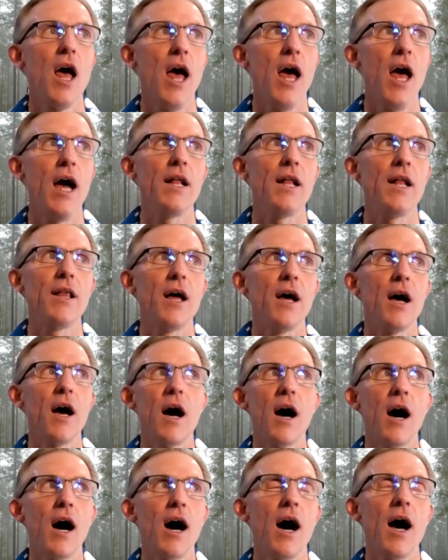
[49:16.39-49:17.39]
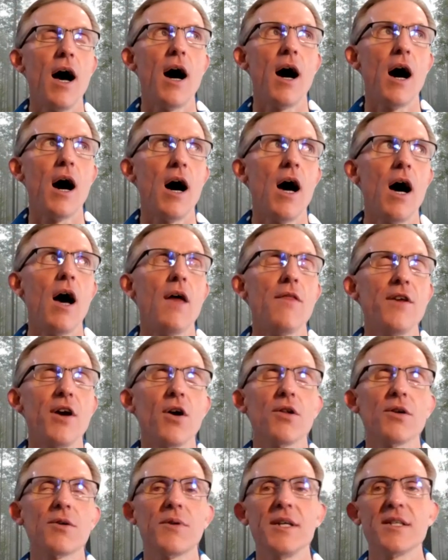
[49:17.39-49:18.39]
And the
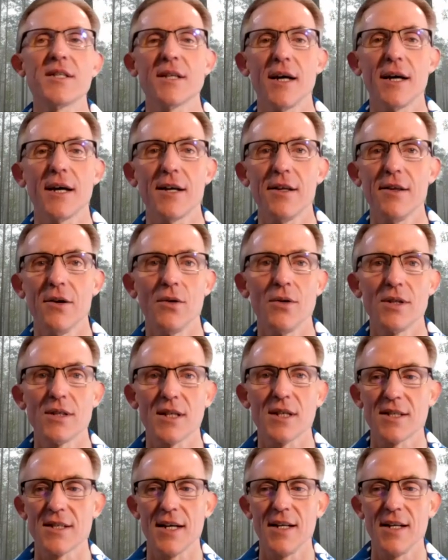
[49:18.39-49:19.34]
only reason I could do it is because